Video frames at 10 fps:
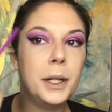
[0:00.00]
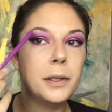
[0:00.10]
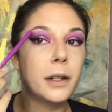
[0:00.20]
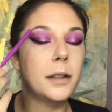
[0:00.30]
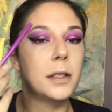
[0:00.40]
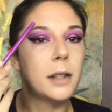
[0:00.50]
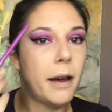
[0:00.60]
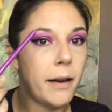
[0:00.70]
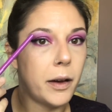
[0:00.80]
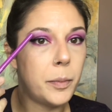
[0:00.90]
to use it on the
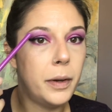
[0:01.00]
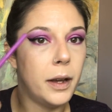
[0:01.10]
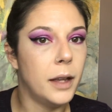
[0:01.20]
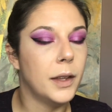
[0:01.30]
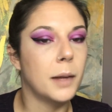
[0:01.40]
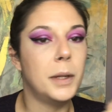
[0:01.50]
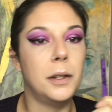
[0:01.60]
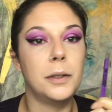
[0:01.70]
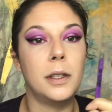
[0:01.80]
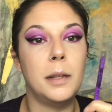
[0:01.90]
top, and then I'm going to
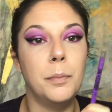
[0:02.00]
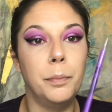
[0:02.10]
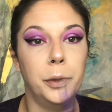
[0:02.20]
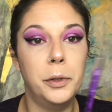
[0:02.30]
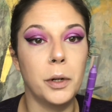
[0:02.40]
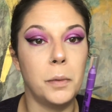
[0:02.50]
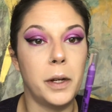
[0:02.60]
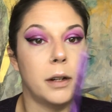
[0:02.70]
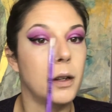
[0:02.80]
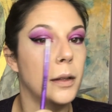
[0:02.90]
use the bluer
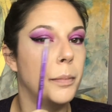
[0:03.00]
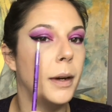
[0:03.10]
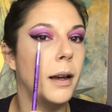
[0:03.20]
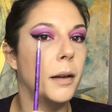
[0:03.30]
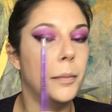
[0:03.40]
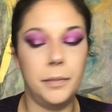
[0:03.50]
one on the bottom.